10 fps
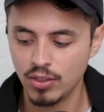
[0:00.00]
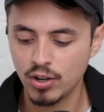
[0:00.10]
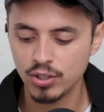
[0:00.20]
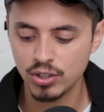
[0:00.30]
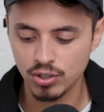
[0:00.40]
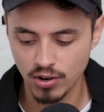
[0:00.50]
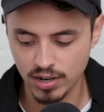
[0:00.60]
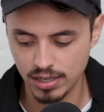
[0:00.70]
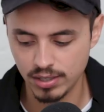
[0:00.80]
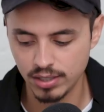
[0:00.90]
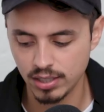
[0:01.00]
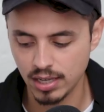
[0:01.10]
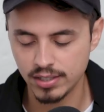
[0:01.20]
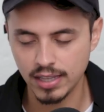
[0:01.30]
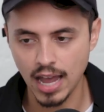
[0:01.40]
The concern is,
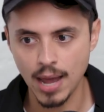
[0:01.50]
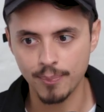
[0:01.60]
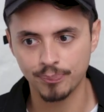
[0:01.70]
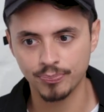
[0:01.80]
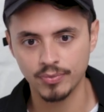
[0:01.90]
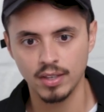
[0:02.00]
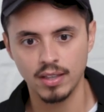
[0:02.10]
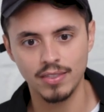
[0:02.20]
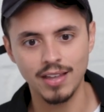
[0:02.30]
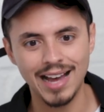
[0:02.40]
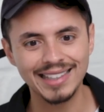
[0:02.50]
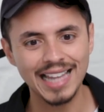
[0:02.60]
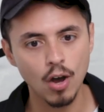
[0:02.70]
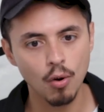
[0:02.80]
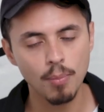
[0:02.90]
is that the
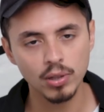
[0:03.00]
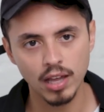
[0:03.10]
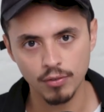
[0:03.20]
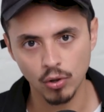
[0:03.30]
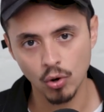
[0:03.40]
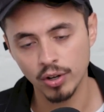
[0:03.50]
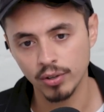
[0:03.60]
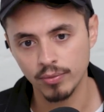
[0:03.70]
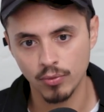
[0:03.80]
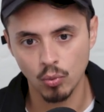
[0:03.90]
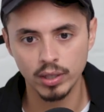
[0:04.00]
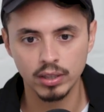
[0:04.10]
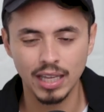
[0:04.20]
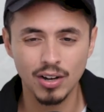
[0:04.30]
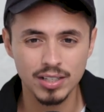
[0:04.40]
allowable level, or
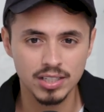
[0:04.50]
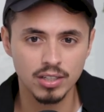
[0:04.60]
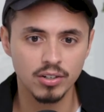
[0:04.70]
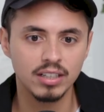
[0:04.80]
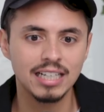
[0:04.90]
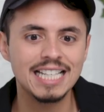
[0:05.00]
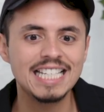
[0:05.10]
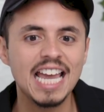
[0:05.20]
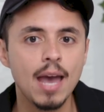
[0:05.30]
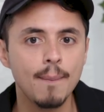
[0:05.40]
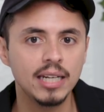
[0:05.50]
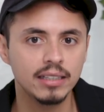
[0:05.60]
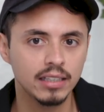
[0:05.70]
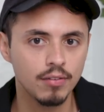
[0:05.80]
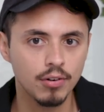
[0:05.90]
what they consider the
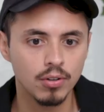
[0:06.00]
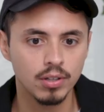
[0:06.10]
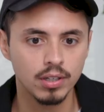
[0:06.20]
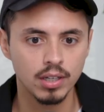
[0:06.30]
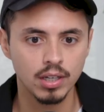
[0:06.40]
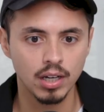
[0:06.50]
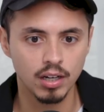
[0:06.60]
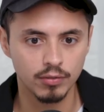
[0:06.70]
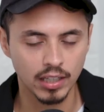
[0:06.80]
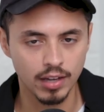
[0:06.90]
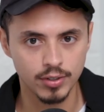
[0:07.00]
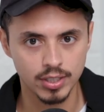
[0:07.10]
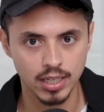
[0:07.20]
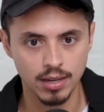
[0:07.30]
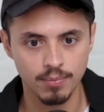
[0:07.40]
contaminant level of
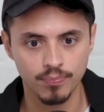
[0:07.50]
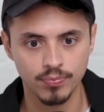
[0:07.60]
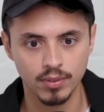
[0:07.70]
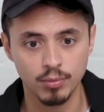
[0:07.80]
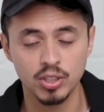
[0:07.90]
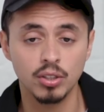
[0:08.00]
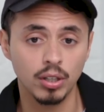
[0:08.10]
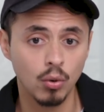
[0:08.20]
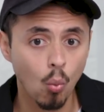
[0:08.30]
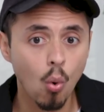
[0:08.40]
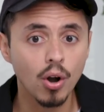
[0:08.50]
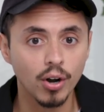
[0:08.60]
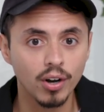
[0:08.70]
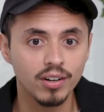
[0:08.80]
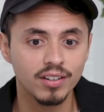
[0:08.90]
glyphosate, particularly in
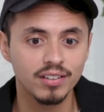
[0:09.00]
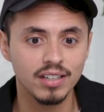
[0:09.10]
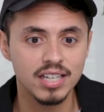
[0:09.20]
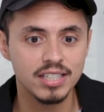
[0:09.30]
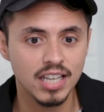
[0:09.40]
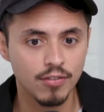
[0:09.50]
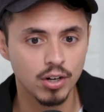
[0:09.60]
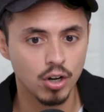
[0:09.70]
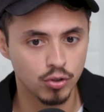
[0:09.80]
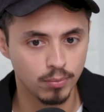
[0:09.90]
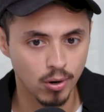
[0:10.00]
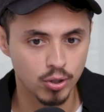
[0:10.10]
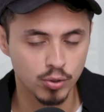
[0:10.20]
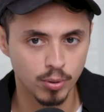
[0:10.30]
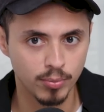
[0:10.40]
water, is seven hundred
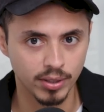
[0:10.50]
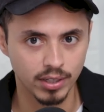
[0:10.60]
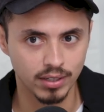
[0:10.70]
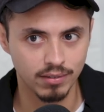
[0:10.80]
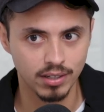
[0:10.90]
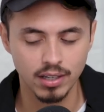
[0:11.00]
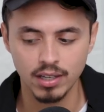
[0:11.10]
parts per billion.